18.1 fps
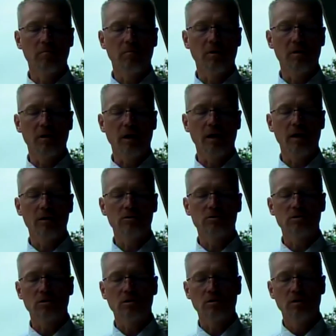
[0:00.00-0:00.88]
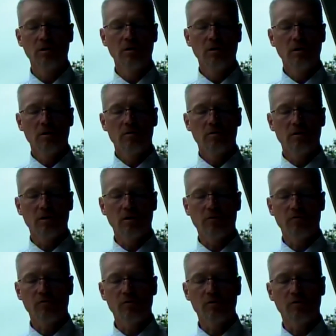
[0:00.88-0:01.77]
bonanza
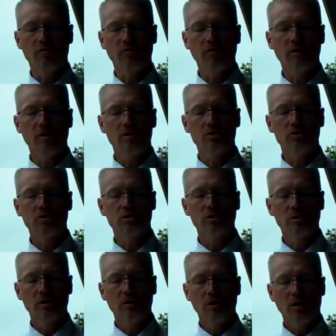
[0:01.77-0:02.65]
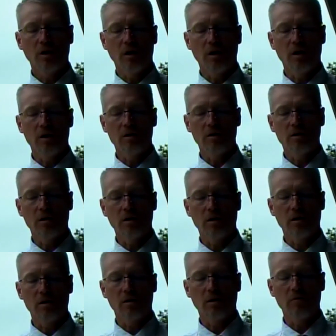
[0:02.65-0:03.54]
for the fish, and
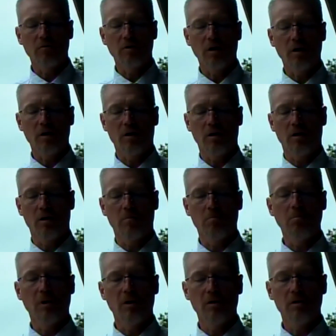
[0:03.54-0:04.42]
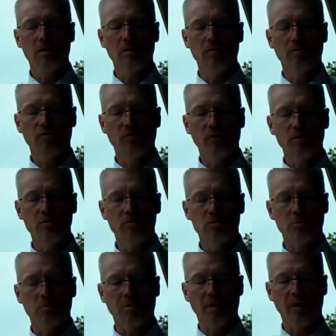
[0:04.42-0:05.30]
they've got an abundant
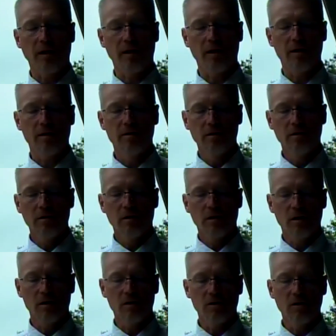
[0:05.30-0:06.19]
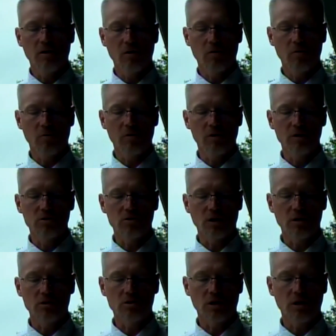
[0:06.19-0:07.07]
food supply in a year when these
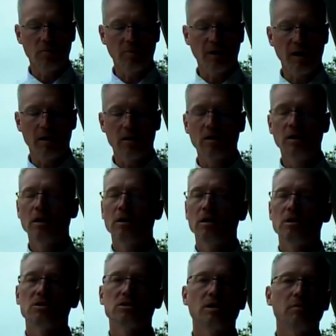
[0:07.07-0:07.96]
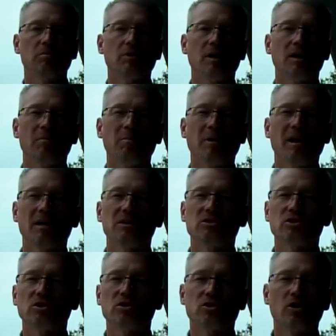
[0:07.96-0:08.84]
things come out. Same thing
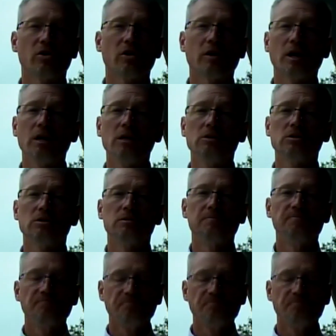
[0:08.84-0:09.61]
applies to turkeys